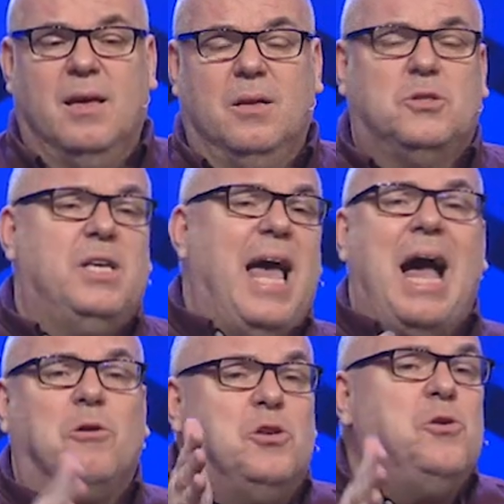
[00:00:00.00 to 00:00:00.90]
You see,
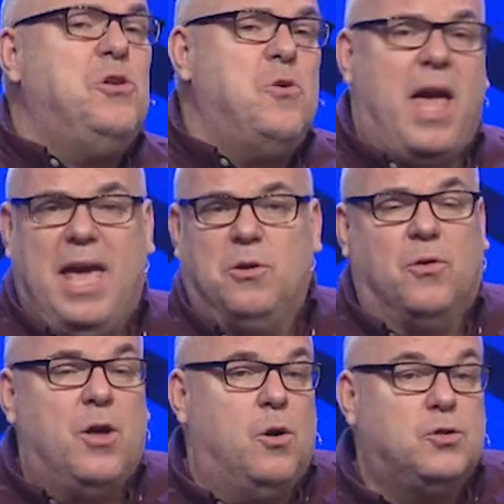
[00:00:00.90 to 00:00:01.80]
how do you handle
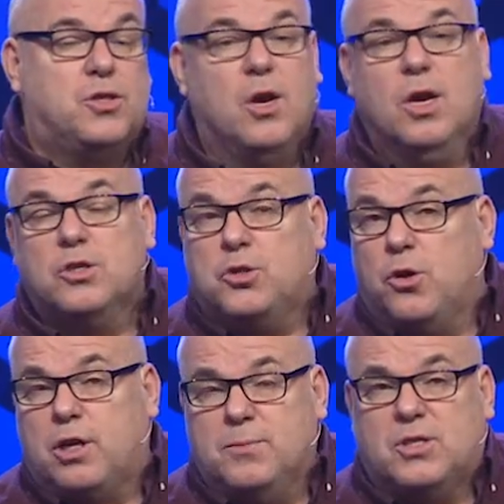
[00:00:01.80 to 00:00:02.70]
those
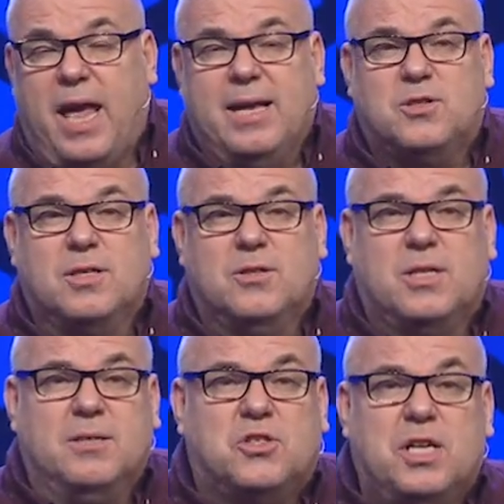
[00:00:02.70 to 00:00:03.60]
circumstances
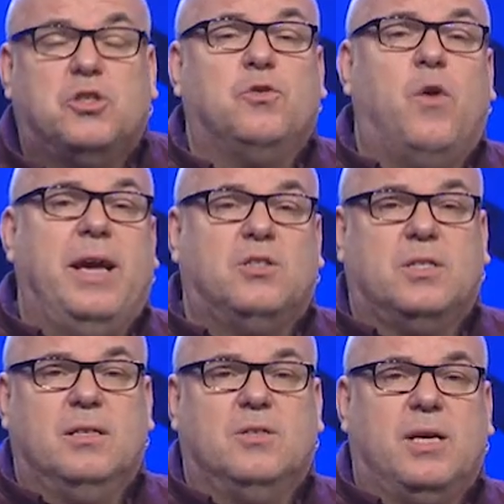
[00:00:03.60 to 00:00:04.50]
and
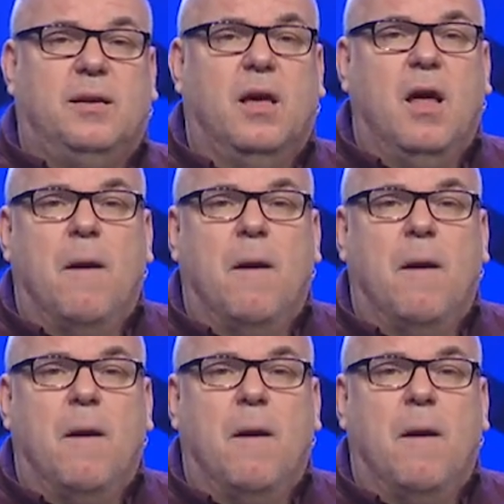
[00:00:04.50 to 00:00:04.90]
situations and